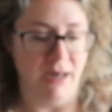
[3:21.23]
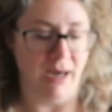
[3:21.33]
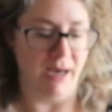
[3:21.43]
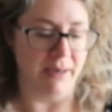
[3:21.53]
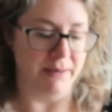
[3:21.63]

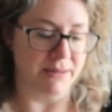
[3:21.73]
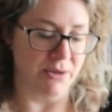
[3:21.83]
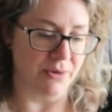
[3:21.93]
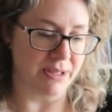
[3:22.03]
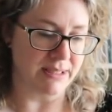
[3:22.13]
Uh,
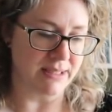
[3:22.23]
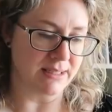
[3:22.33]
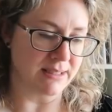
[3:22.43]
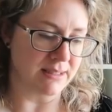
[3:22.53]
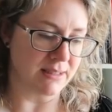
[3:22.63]
so this
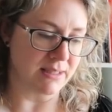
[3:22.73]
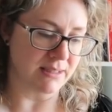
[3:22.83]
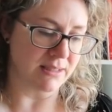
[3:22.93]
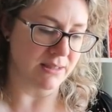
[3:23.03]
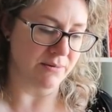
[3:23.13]
is
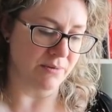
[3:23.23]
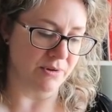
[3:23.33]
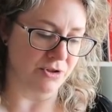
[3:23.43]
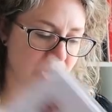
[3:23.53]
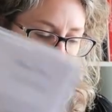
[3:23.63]
this is
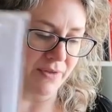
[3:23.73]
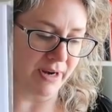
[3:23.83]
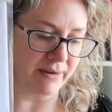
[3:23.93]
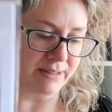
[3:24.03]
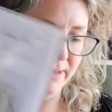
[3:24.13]
the chart that
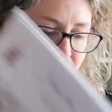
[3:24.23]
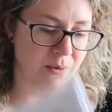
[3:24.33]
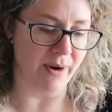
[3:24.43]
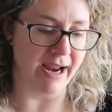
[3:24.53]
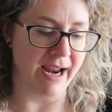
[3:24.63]
I was giving
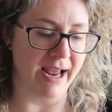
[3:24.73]
away,